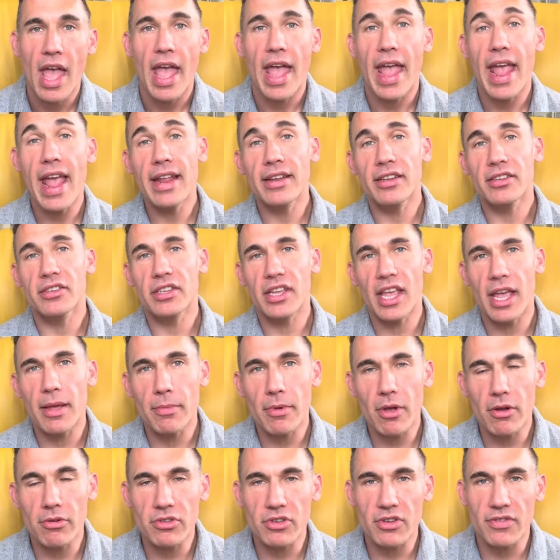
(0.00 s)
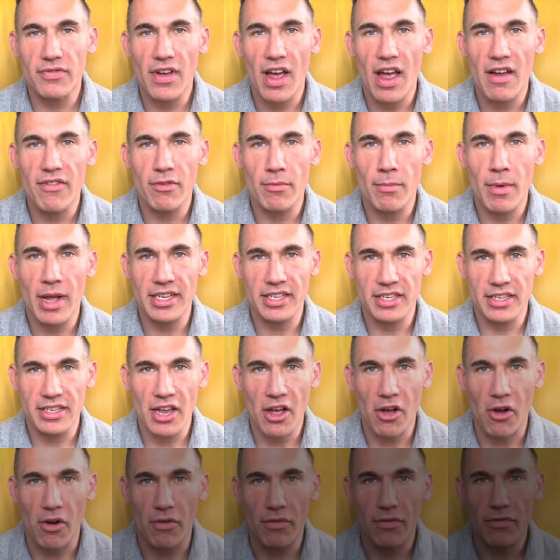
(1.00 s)
and a scapegoat survivor
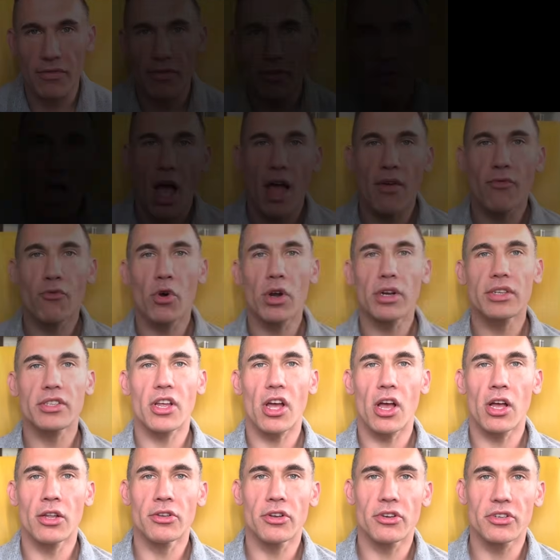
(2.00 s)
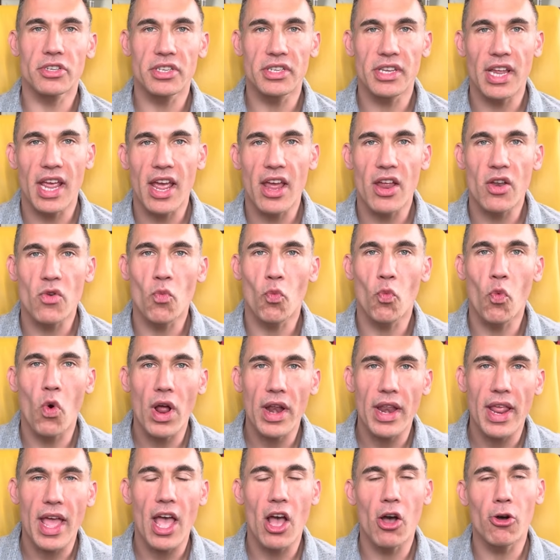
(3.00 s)
myself. I've worked to understand
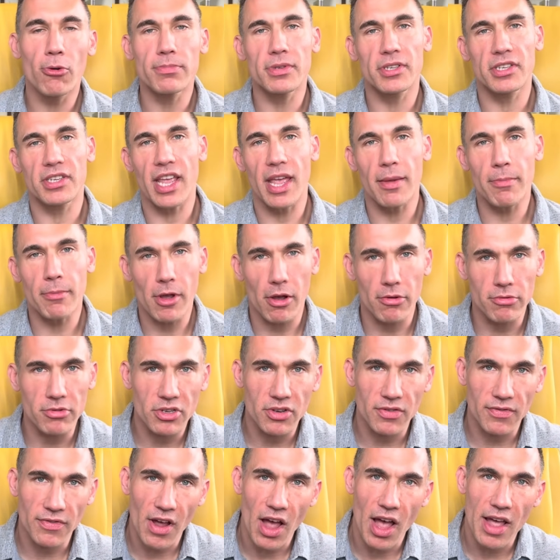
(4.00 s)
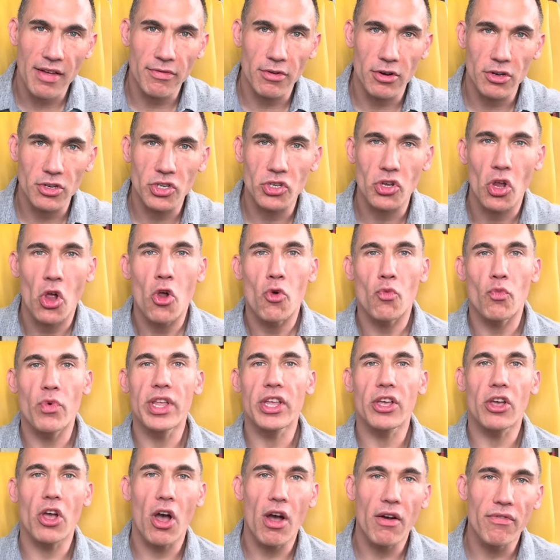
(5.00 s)
what helps scapegoat survivors
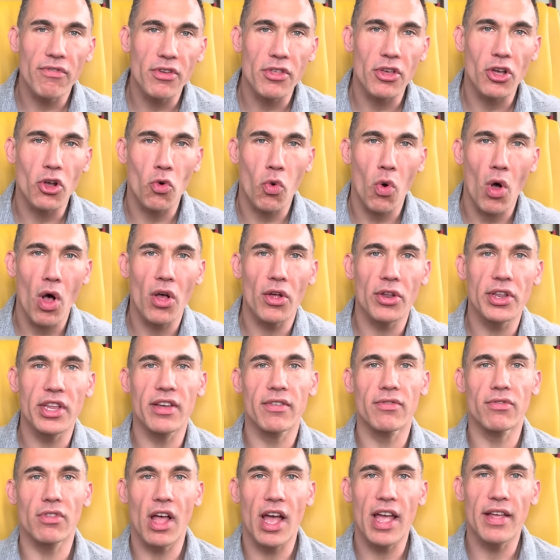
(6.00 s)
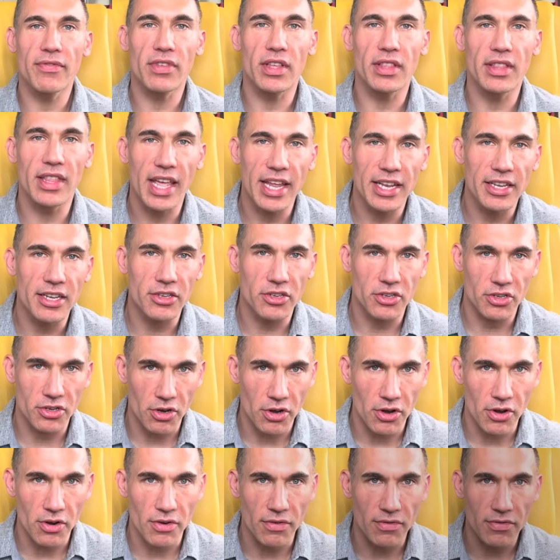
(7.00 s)
recover the quality of life that they
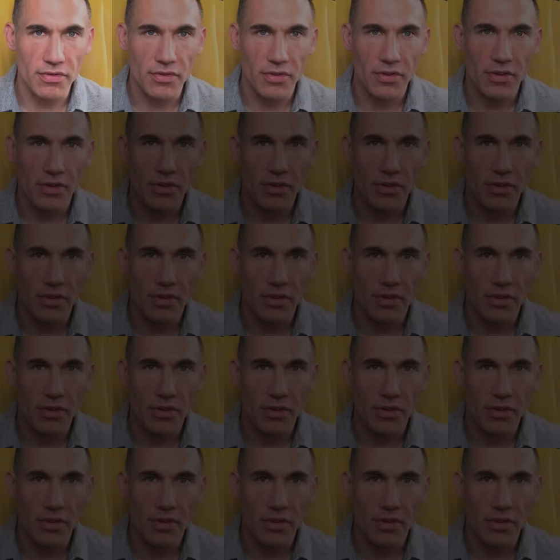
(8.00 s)
deserve.